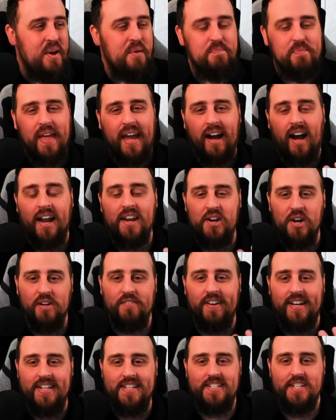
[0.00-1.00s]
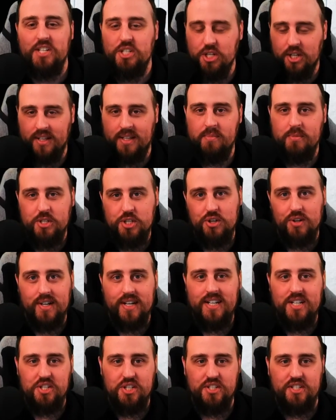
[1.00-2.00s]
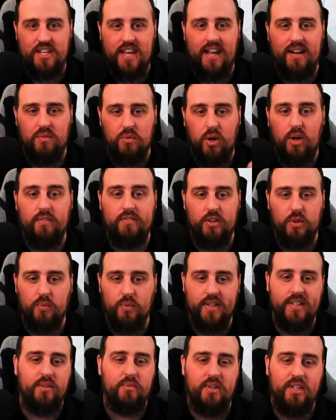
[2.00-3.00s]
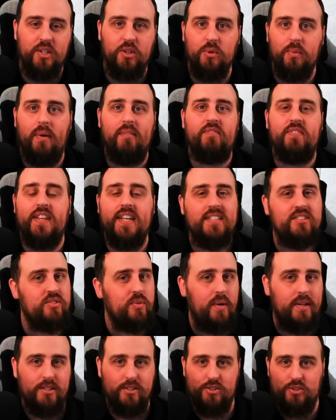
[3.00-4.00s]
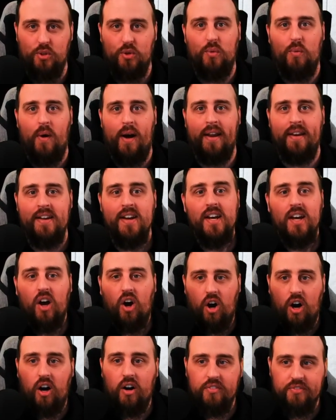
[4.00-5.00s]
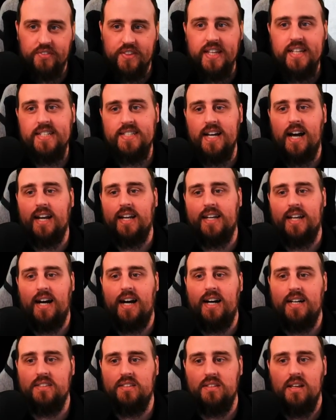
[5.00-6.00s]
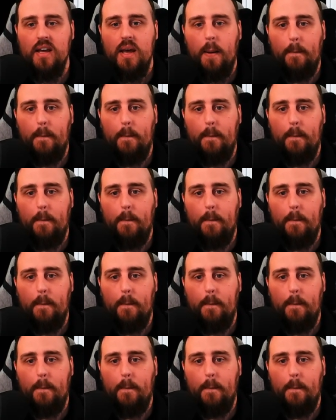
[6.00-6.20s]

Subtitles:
Now, I don't have any digital imagery just yet of a really, really good one for these, so I just took one off the data cards.